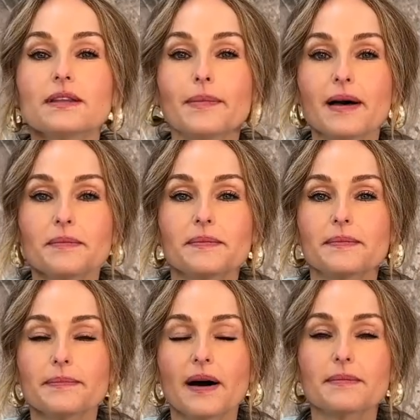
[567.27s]
at the
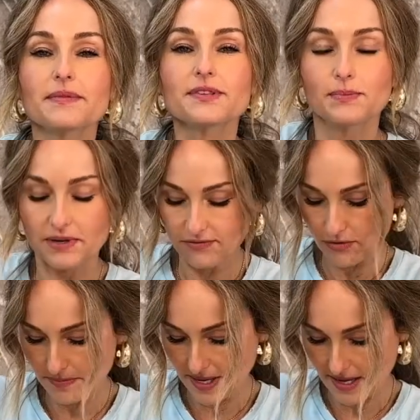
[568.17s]
bottom of the
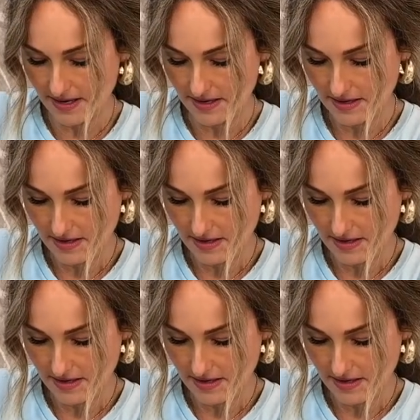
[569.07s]
springform pan,